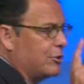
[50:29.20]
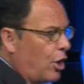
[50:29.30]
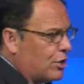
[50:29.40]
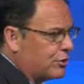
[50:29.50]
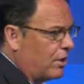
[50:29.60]
a
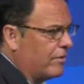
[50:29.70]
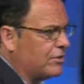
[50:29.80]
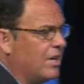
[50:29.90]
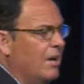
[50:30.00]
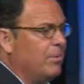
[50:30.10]
church
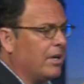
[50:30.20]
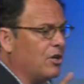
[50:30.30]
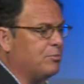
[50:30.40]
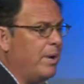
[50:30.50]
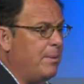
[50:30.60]
service
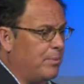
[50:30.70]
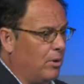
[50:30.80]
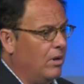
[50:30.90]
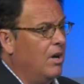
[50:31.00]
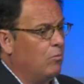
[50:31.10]
because
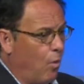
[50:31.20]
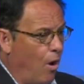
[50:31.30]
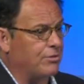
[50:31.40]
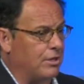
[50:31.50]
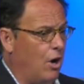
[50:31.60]
people
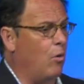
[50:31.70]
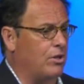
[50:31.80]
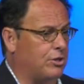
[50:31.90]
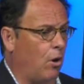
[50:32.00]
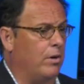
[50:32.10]
want to know
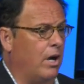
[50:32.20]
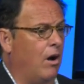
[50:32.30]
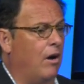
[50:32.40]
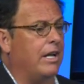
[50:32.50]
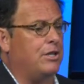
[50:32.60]
what's going
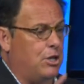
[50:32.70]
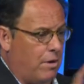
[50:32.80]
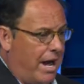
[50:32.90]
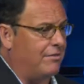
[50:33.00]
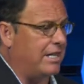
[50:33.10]
on and you
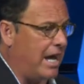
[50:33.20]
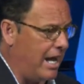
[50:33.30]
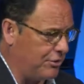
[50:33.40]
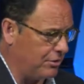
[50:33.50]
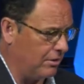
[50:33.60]
have the
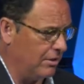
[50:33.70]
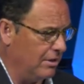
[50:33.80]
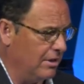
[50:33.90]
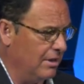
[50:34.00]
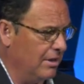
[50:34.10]
answer.
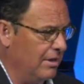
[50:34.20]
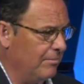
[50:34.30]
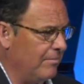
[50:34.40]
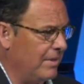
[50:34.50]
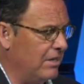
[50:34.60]

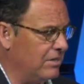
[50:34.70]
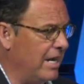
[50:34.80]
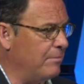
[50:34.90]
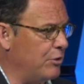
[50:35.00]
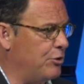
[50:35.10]
His
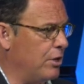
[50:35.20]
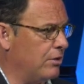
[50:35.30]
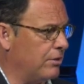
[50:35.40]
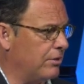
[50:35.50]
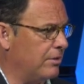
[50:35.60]
name is
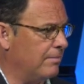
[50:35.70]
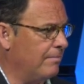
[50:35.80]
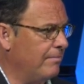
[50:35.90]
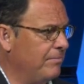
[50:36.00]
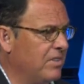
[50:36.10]
Jesus.
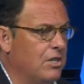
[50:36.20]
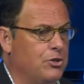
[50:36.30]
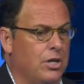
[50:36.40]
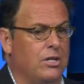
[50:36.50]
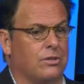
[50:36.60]

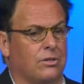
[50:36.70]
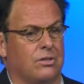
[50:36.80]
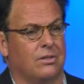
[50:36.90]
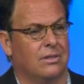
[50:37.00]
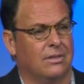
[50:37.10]

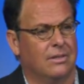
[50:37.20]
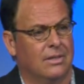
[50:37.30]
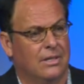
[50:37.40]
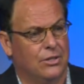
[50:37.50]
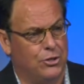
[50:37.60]
Jesus.
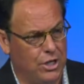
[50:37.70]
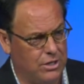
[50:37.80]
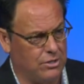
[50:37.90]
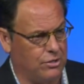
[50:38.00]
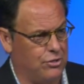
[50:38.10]

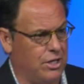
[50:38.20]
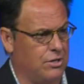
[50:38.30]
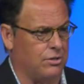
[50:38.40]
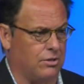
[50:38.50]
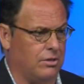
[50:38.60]
Jesus,
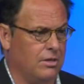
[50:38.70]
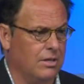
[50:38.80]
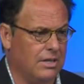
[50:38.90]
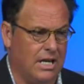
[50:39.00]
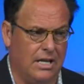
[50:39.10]
Jesus,
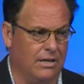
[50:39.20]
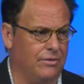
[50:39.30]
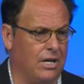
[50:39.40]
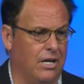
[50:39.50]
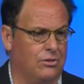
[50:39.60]
King of
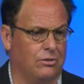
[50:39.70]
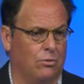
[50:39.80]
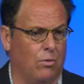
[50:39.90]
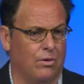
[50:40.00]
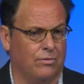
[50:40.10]
kings and
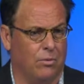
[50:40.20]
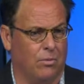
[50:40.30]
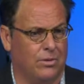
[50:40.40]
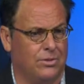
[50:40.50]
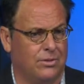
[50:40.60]
Lord of
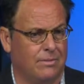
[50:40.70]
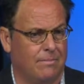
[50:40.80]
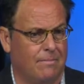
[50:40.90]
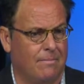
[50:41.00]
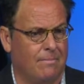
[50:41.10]
lords.
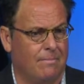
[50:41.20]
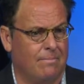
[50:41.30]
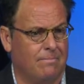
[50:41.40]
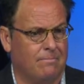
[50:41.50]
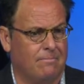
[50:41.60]

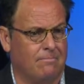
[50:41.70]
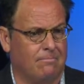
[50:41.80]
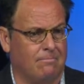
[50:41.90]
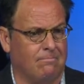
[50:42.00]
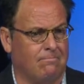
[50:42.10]

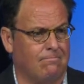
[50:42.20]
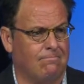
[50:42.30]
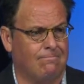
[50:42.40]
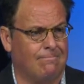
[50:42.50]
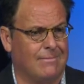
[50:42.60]
Mm.
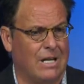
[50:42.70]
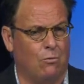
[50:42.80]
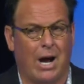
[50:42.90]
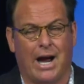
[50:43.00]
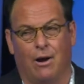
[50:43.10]

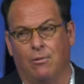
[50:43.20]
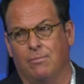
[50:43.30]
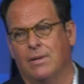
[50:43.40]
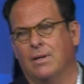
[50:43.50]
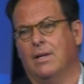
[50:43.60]
Wow.
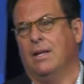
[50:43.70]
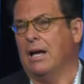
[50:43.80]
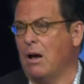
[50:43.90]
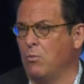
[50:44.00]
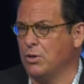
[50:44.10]

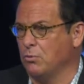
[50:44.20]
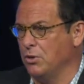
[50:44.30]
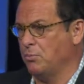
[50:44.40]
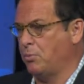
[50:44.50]
I wonder what the